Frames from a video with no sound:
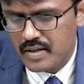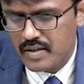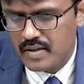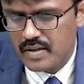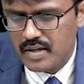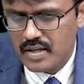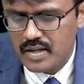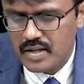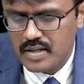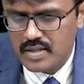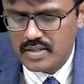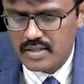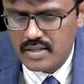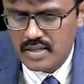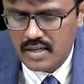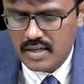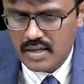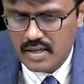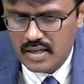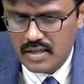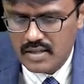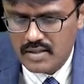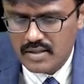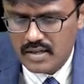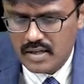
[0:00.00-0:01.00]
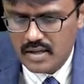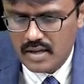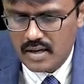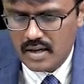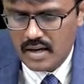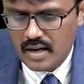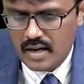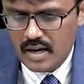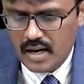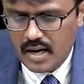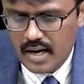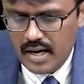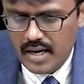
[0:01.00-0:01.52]
There is decrease in
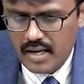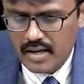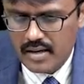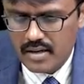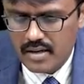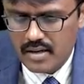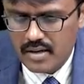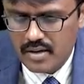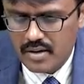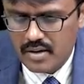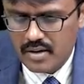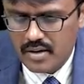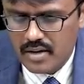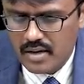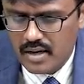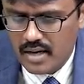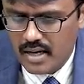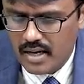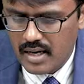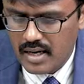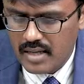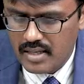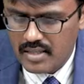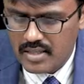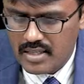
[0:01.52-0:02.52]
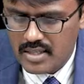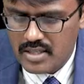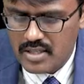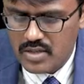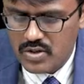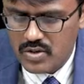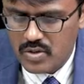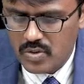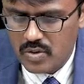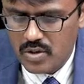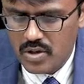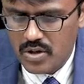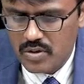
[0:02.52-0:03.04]
iron. I
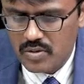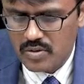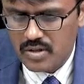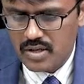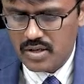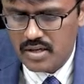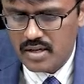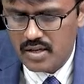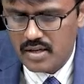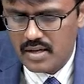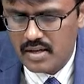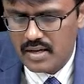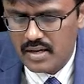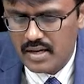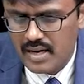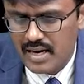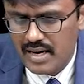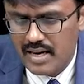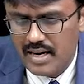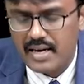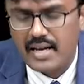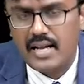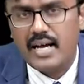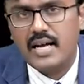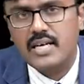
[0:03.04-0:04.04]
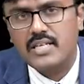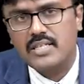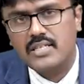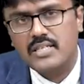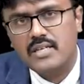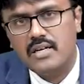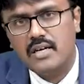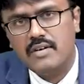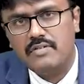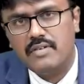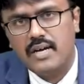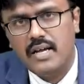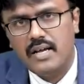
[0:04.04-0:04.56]
just told you the
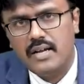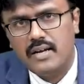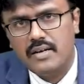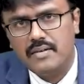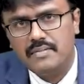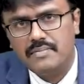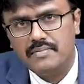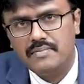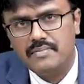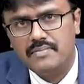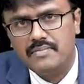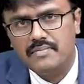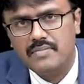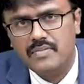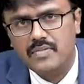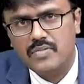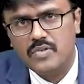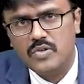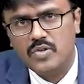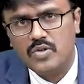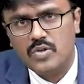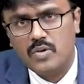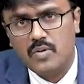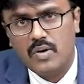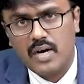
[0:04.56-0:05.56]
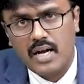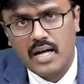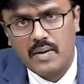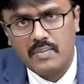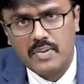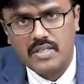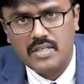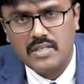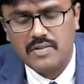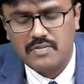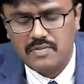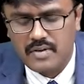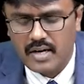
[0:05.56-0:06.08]
interaction of iron. So what
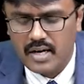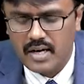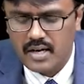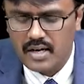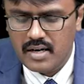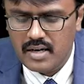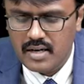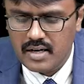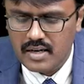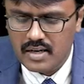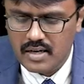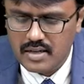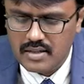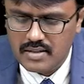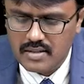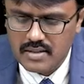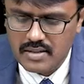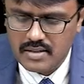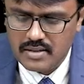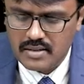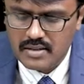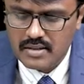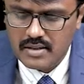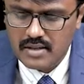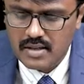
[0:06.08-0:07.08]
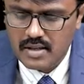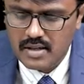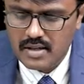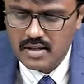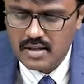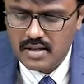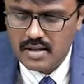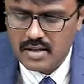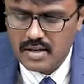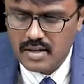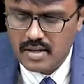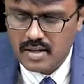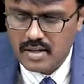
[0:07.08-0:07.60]
happens if iron decreases?
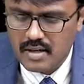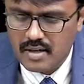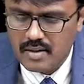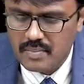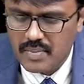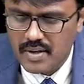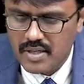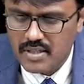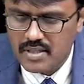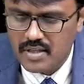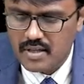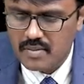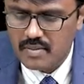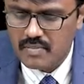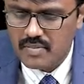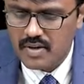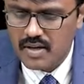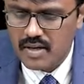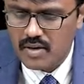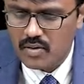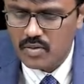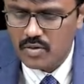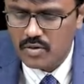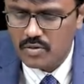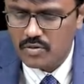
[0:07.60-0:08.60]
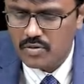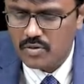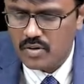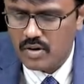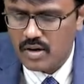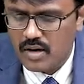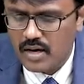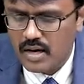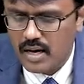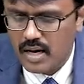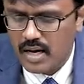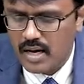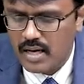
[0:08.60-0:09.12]
Patient may go
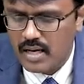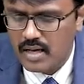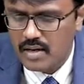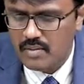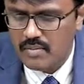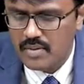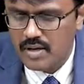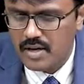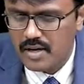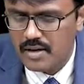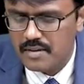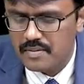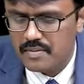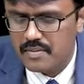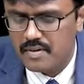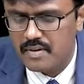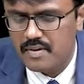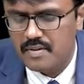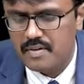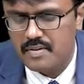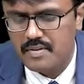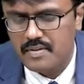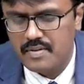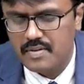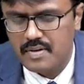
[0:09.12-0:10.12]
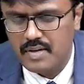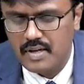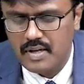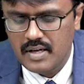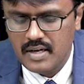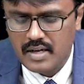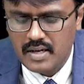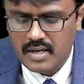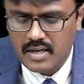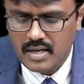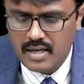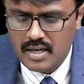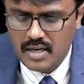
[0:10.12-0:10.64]
for anemia.
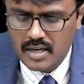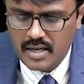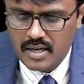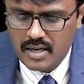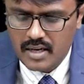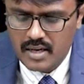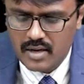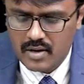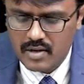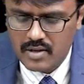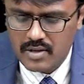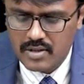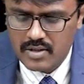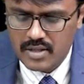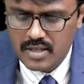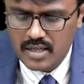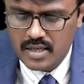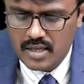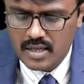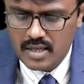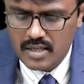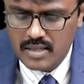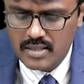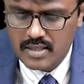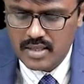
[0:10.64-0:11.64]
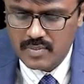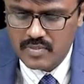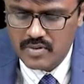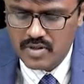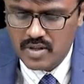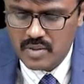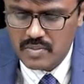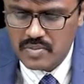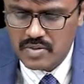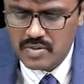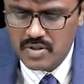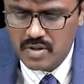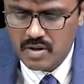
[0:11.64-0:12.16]
It can also decrease the
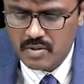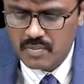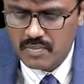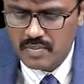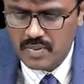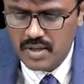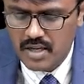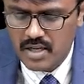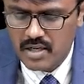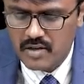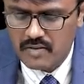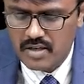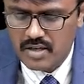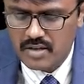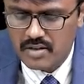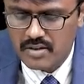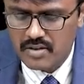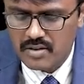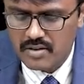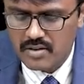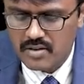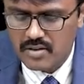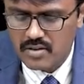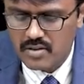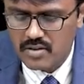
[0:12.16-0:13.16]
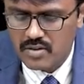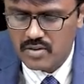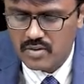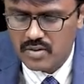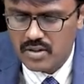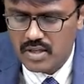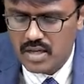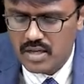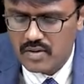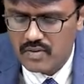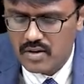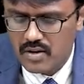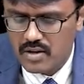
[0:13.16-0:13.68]
absorption of B12, so
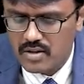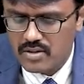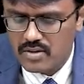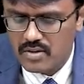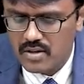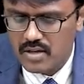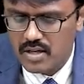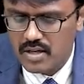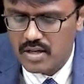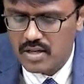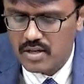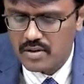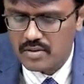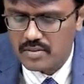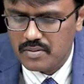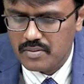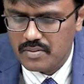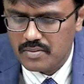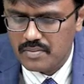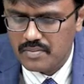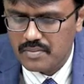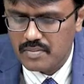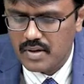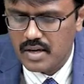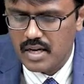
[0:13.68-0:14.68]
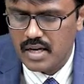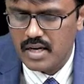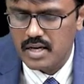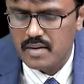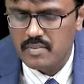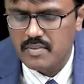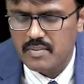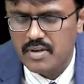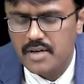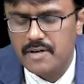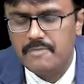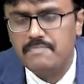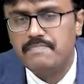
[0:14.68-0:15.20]
that will also lead to
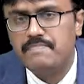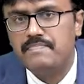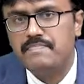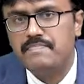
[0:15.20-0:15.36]
anemia.